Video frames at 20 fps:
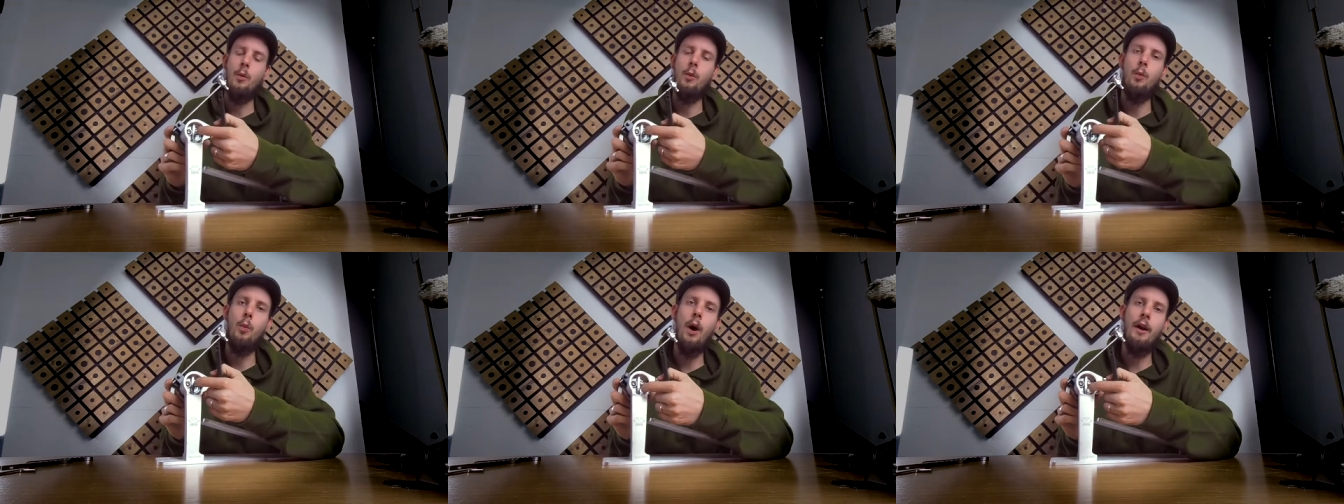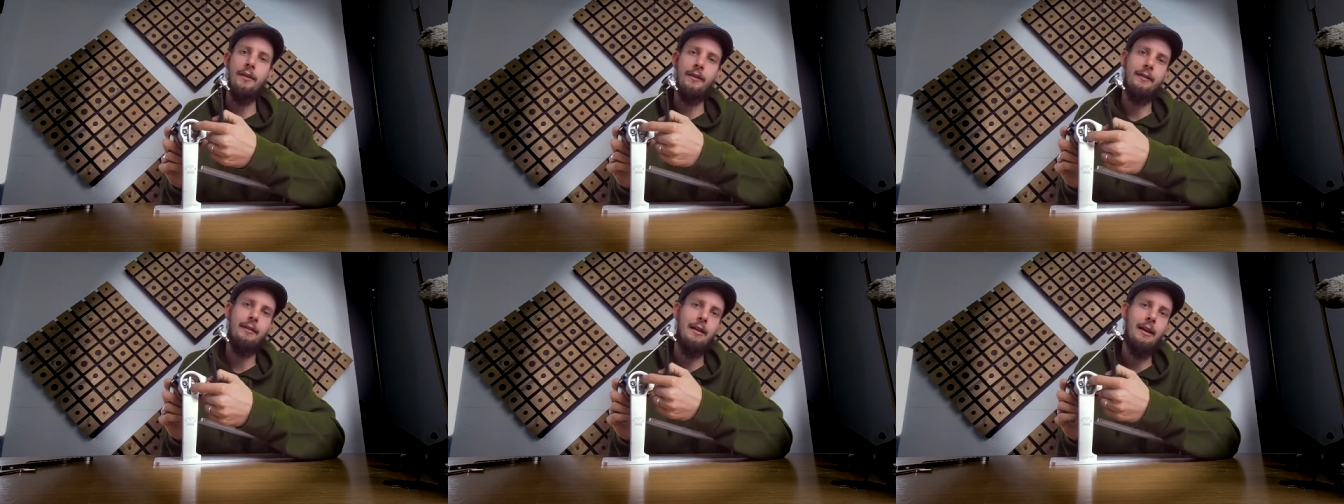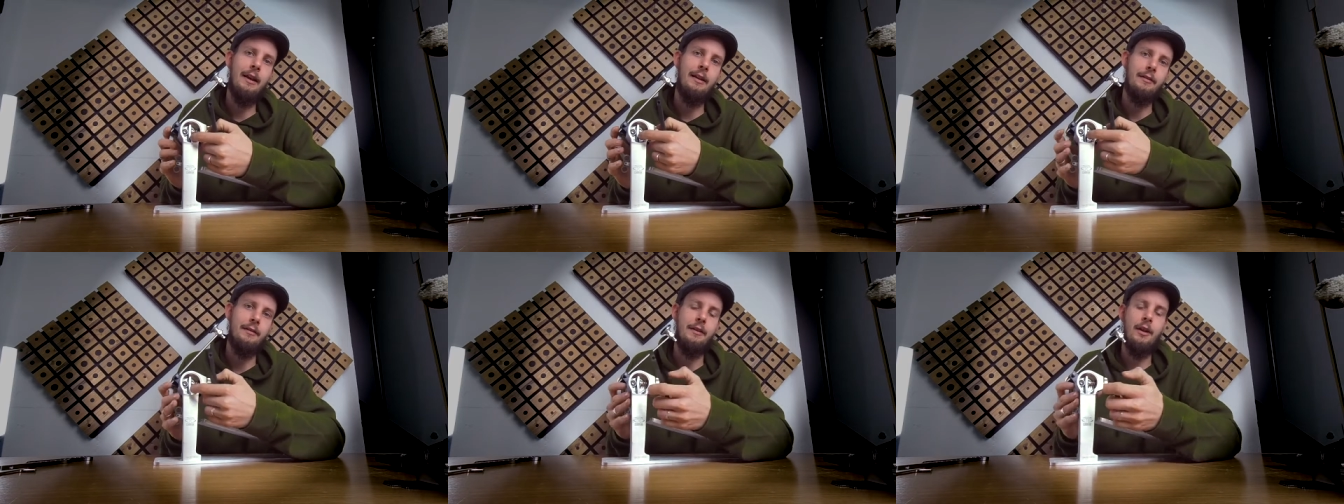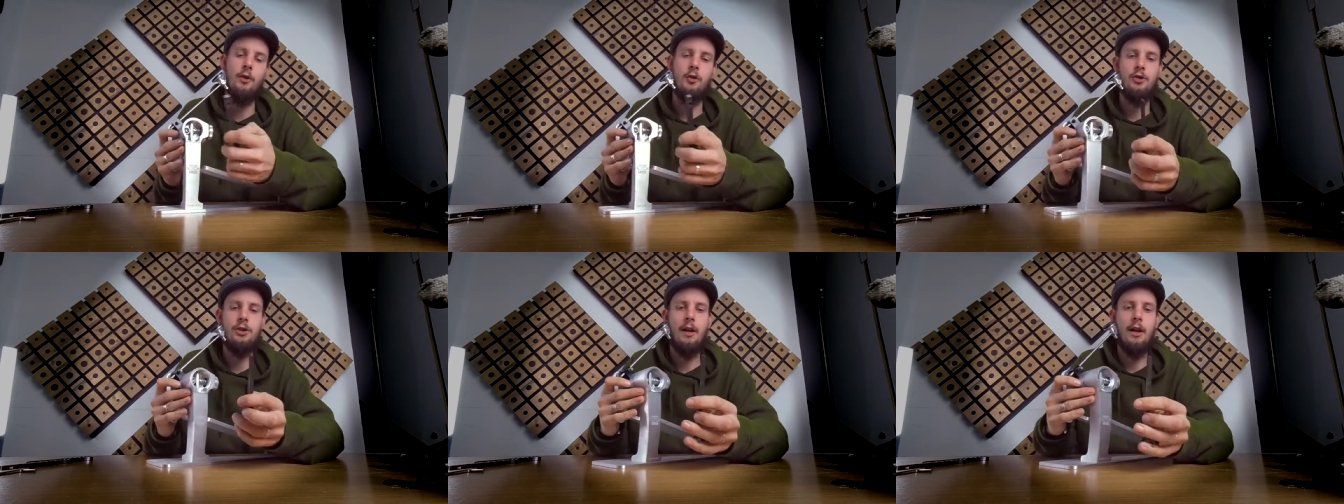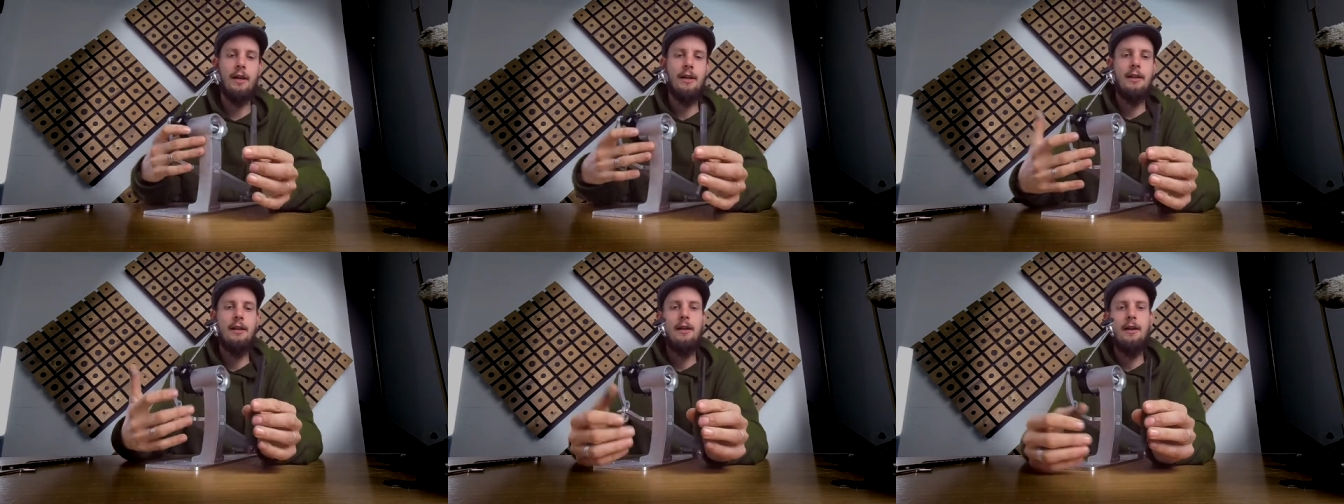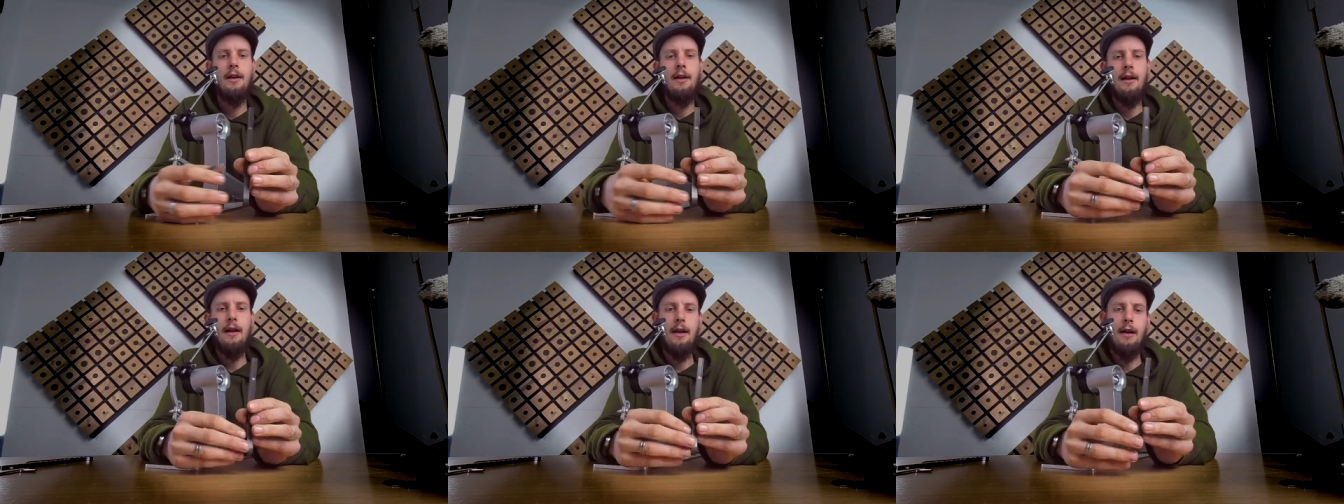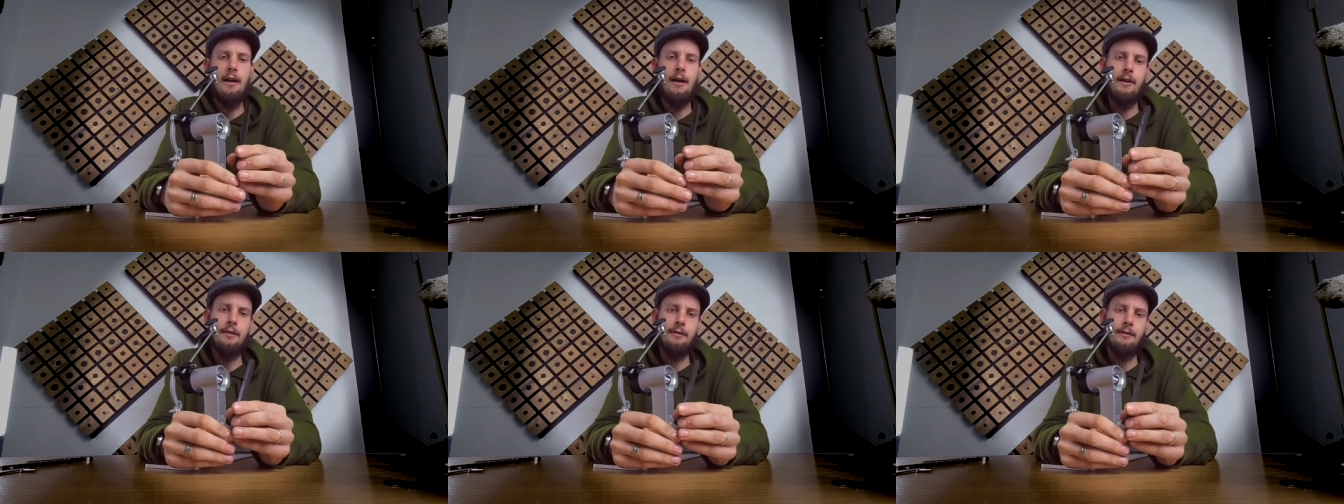runs in usually,
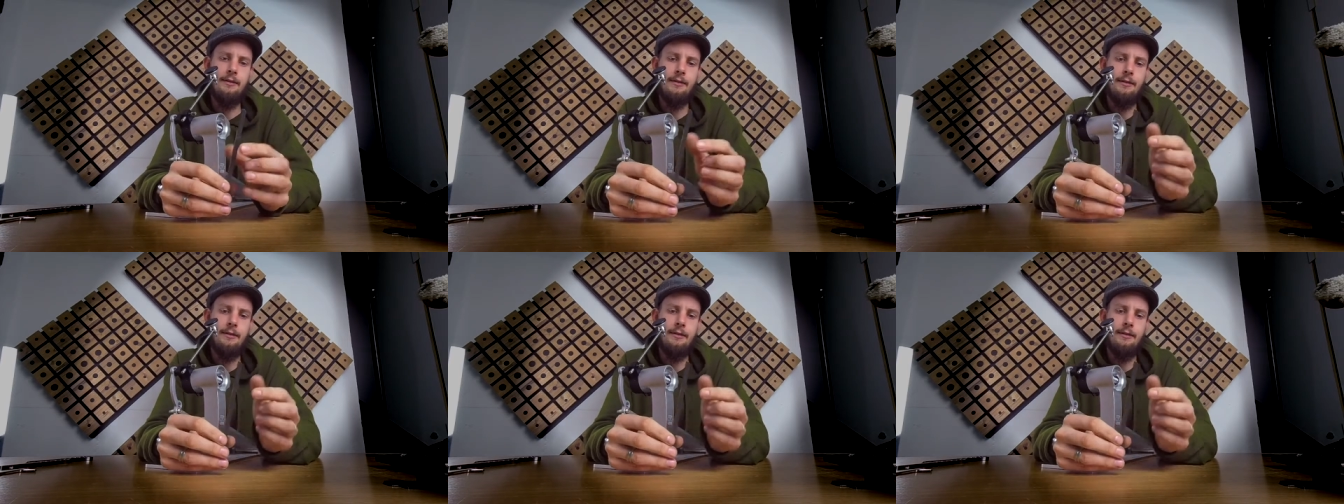and